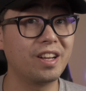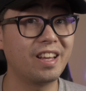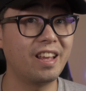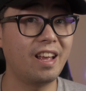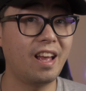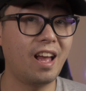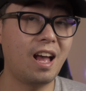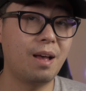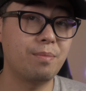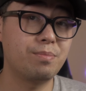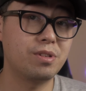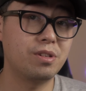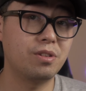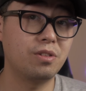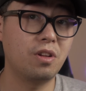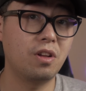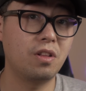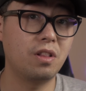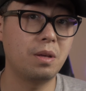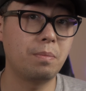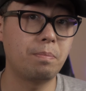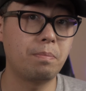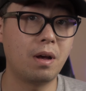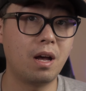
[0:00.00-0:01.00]
to get
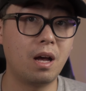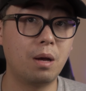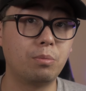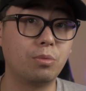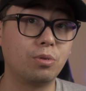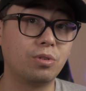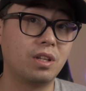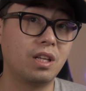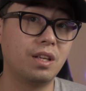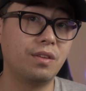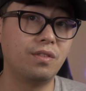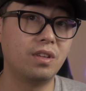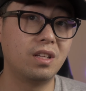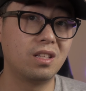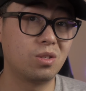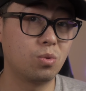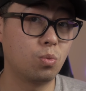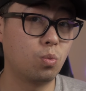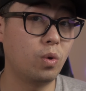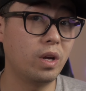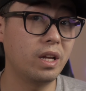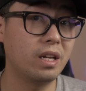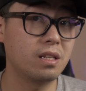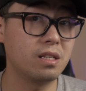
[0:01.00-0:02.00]
absolutely pummeled given
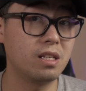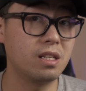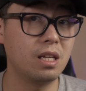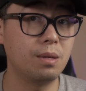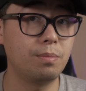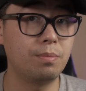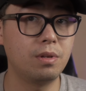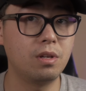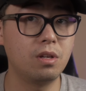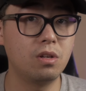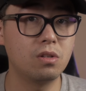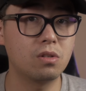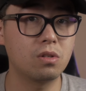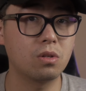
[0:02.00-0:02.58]
its weak CPU